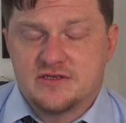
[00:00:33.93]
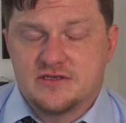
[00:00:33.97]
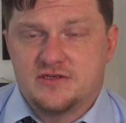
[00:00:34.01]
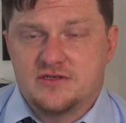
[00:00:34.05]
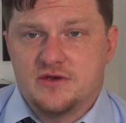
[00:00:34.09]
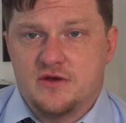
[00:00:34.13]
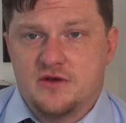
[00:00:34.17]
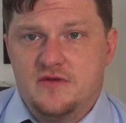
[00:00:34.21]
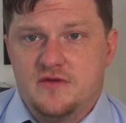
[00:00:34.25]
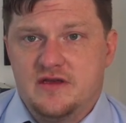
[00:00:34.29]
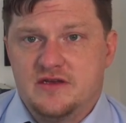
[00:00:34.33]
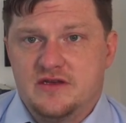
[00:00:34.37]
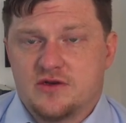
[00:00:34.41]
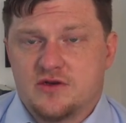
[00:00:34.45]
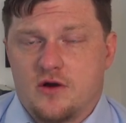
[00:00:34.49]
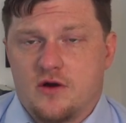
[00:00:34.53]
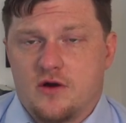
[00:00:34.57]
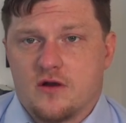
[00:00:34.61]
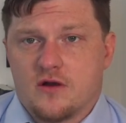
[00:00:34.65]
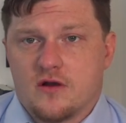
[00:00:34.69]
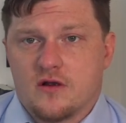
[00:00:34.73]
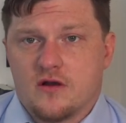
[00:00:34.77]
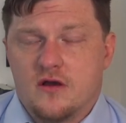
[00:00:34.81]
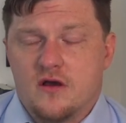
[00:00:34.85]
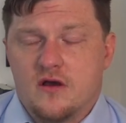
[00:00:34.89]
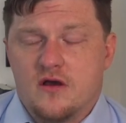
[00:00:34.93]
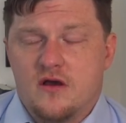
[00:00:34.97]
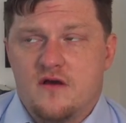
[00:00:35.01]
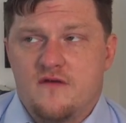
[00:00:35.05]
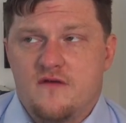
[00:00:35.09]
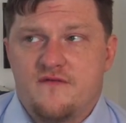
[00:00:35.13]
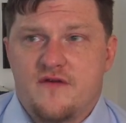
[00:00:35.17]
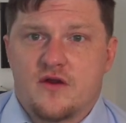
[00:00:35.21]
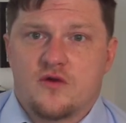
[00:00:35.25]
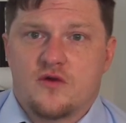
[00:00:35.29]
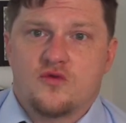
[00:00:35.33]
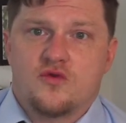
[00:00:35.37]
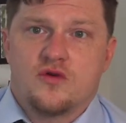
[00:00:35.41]
So these are
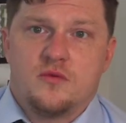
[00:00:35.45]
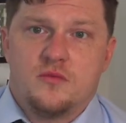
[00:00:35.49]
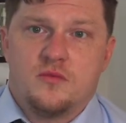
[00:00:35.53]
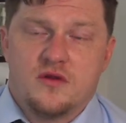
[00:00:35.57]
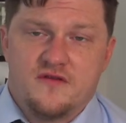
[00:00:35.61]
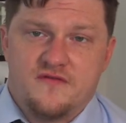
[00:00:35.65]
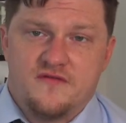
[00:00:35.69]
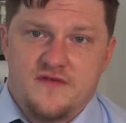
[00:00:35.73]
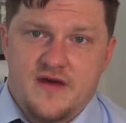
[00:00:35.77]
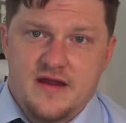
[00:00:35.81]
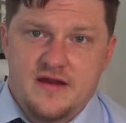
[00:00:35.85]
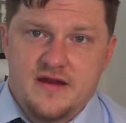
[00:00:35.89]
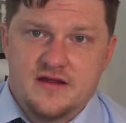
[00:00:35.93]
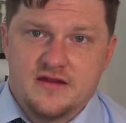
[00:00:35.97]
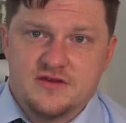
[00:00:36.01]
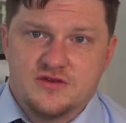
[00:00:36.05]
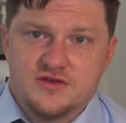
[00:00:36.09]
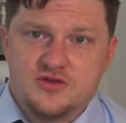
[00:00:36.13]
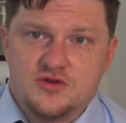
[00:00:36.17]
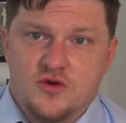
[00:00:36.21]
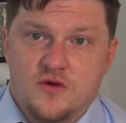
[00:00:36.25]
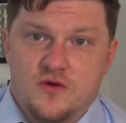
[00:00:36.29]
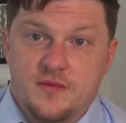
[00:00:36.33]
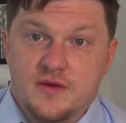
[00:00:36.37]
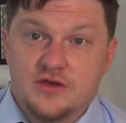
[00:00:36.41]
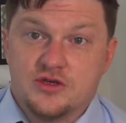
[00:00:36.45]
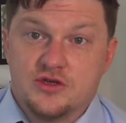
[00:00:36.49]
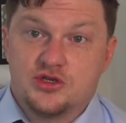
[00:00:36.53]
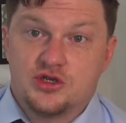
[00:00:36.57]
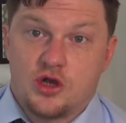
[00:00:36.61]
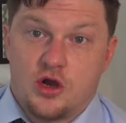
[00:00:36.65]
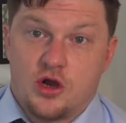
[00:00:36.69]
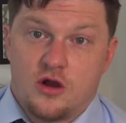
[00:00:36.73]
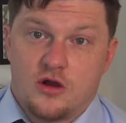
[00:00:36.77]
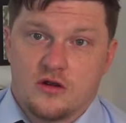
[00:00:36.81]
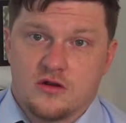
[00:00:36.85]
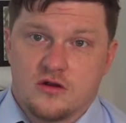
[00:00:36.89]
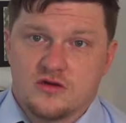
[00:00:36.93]
federal criminal defendants who have been
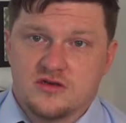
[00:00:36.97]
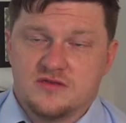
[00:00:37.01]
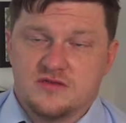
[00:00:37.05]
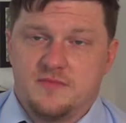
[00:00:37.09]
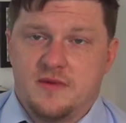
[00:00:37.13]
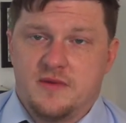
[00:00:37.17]
charged